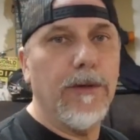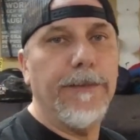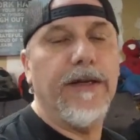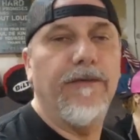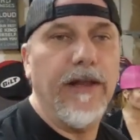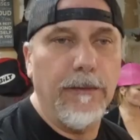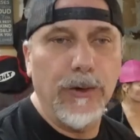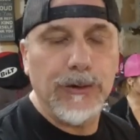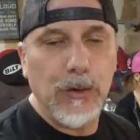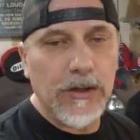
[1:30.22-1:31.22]
will be
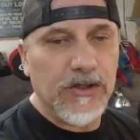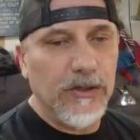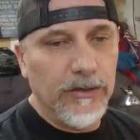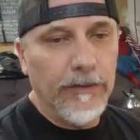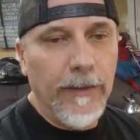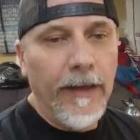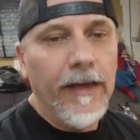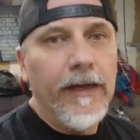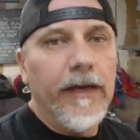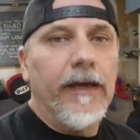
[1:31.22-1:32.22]
available to us soon.
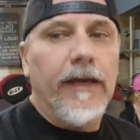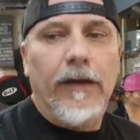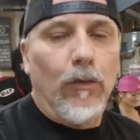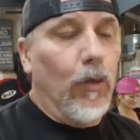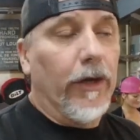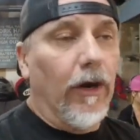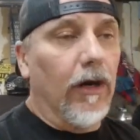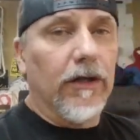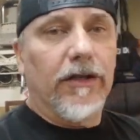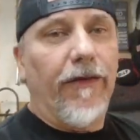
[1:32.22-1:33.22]

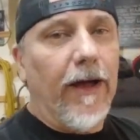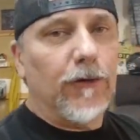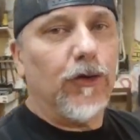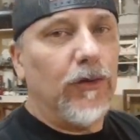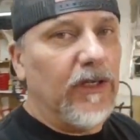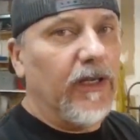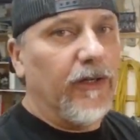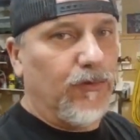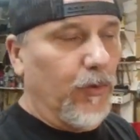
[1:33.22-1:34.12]
Regardless of how soon it is,